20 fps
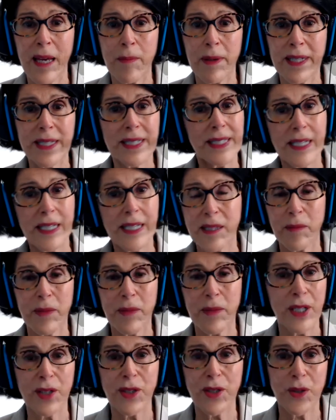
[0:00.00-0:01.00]
but it doesn't
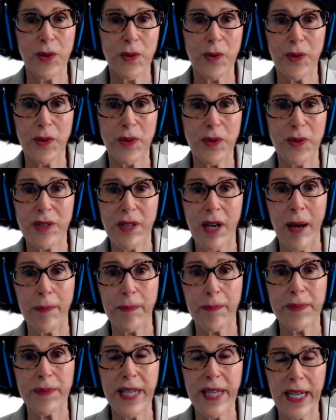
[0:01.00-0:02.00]
mean you stop
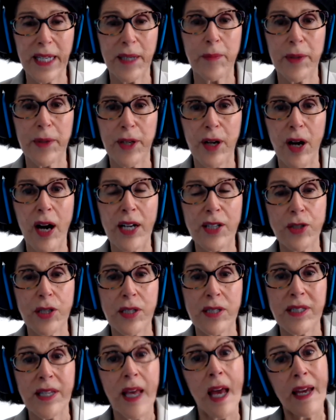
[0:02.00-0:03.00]
taking
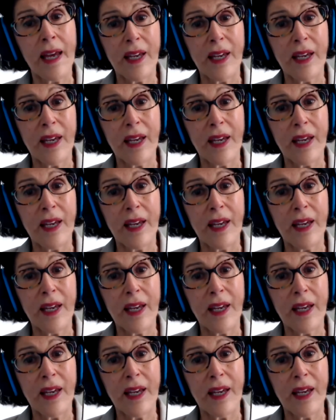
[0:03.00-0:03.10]
precautions.